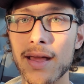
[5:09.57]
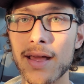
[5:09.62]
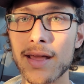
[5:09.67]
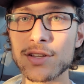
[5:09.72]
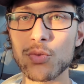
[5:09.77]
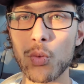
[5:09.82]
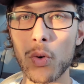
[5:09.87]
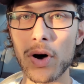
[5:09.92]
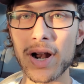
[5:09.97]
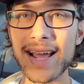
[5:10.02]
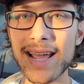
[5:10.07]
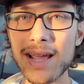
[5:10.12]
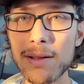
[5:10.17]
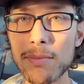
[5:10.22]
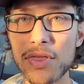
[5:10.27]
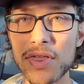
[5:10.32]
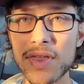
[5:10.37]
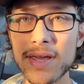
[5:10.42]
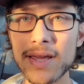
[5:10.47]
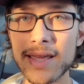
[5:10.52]
Is what I am
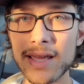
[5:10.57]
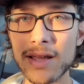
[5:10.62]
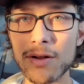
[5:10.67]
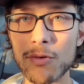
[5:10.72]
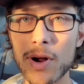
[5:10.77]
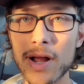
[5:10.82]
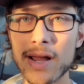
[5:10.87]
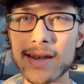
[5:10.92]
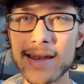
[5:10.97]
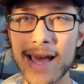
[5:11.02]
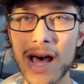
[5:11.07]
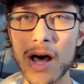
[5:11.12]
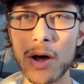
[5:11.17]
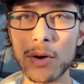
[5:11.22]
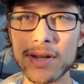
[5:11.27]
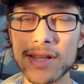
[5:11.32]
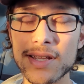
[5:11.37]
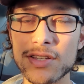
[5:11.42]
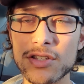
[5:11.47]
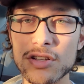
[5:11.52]
thinking right now
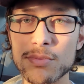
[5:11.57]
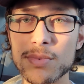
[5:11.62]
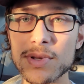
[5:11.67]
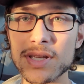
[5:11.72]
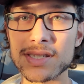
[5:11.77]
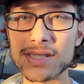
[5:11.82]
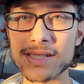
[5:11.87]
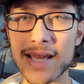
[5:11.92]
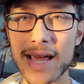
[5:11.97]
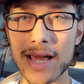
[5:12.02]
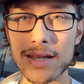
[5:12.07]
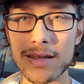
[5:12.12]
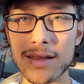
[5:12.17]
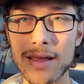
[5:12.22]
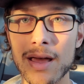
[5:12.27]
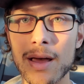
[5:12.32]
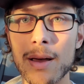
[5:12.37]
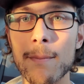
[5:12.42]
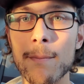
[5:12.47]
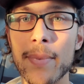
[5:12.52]
need to be said
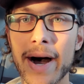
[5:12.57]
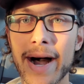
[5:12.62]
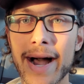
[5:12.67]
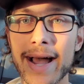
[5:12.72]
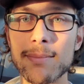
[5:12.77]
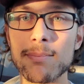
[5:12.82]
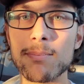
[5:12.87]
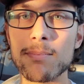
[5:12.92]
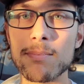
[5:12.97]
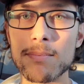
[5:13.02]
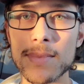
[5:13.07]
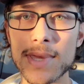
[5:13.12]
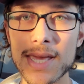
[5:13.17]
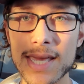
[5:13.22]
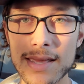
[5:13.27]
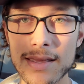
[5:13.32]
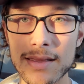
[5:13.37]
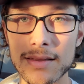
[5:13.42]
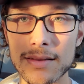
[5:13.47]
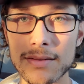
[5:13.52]
by
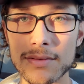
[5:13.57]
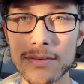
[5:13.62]
me?